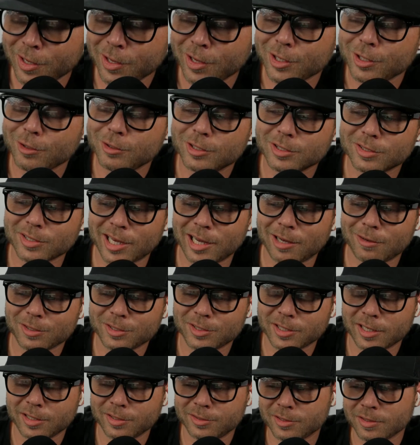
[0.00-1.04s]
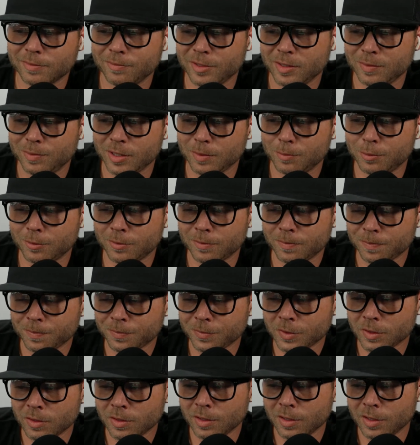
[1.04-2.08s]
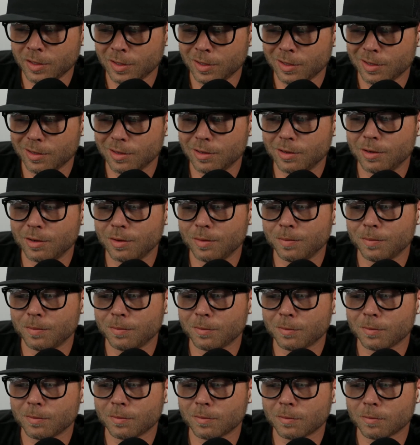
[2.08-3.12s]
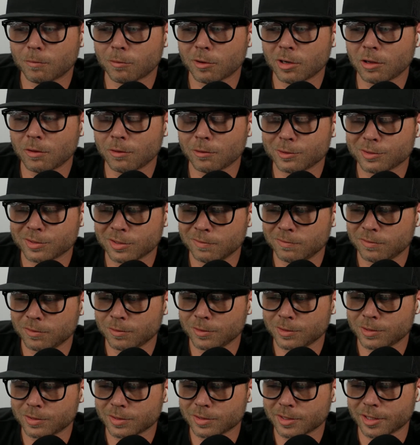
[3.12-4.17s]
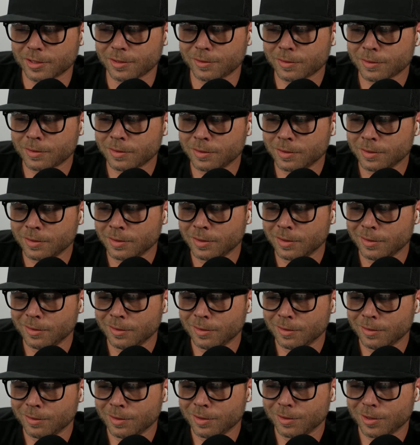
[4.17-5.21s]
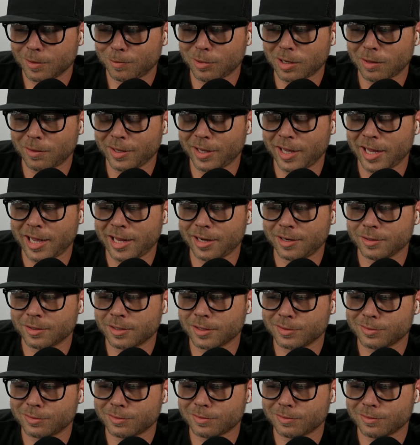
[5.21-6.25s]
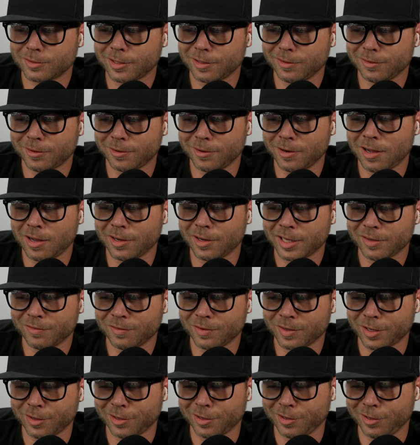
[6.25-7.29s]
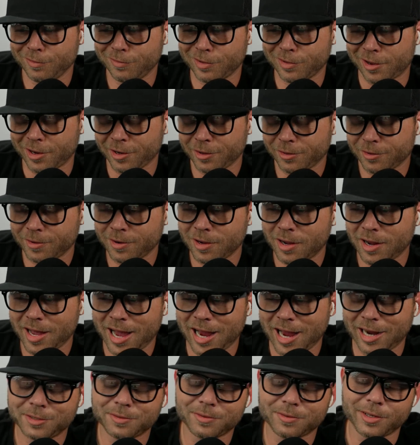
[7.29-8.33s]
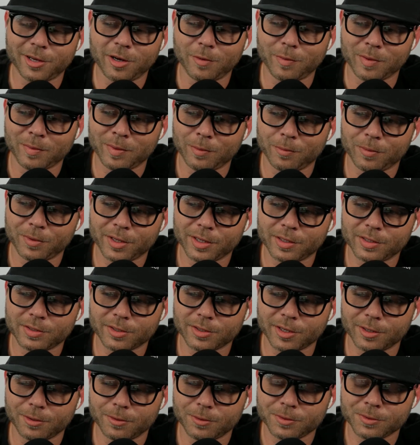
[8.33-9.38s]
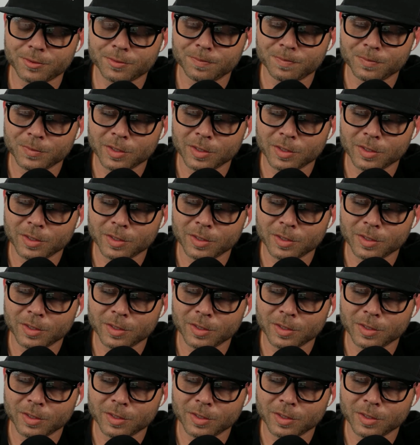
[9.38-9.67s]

You just outshine so many people. Where'd all those influencers go? They're probably hiding, because they're not giving any value. They're not actually helping people get sales.